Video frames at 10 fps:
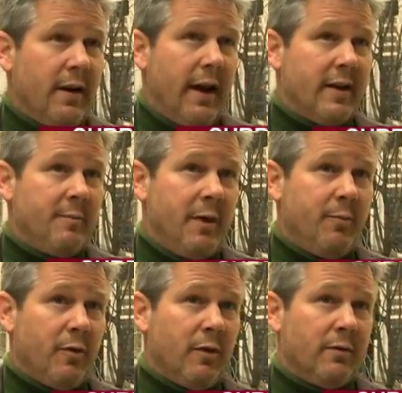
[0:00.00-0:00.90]
as
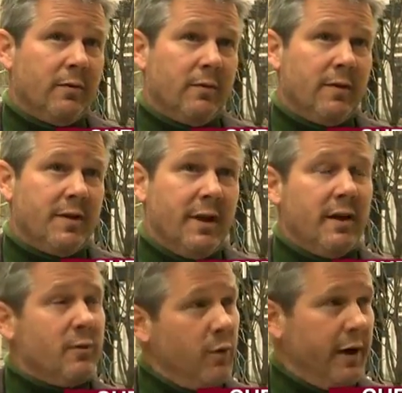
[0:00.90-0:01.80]
people see
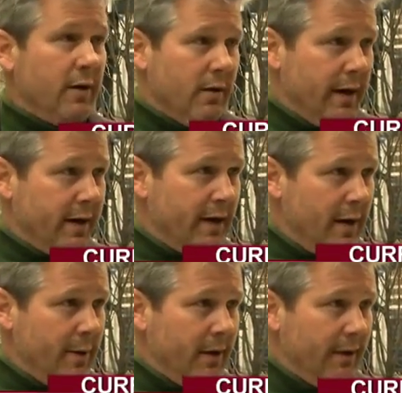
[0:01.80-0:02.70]
us weaker
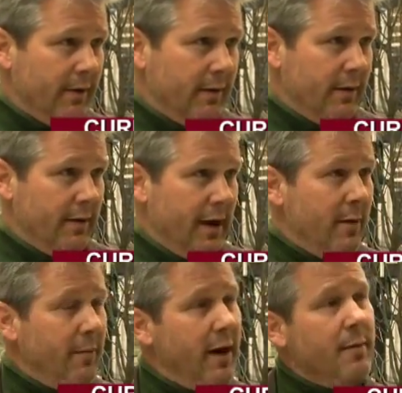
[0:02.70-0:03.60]
economically,
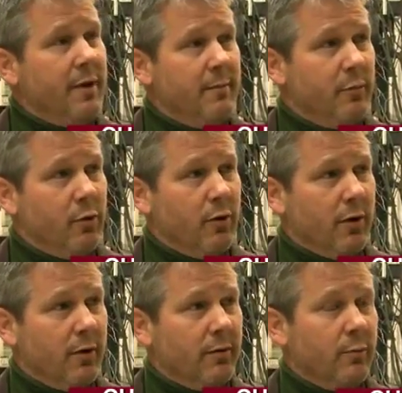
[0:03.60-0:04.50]
they may be
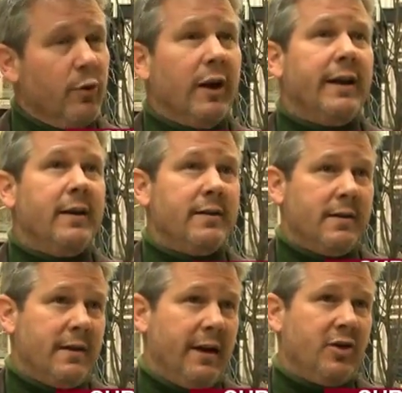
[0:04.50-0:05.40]
more willing
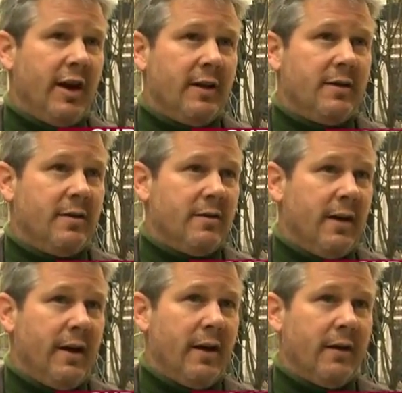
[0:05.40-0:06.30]
to take chances
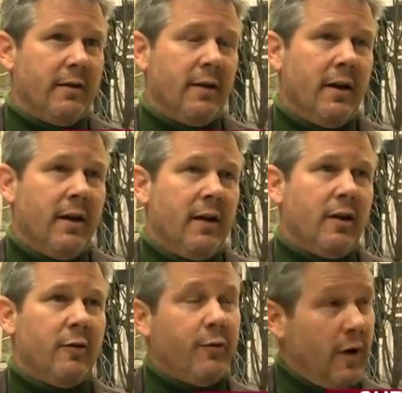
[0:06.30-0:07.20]
and
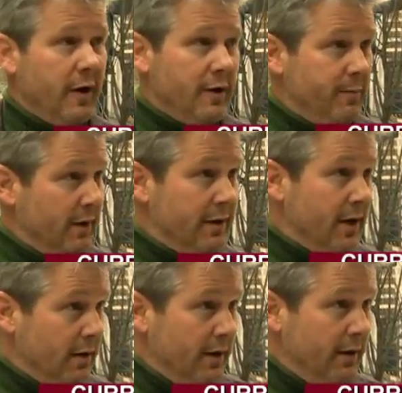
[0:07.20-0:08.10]
confront us
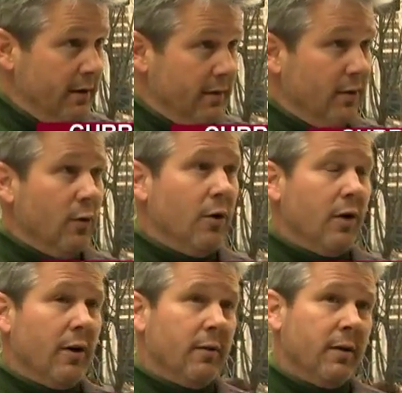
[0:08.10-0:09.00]
militarily
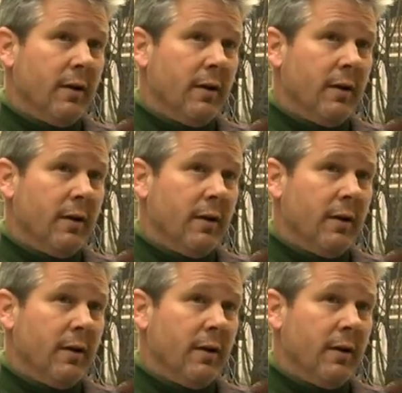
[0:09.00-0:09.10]
or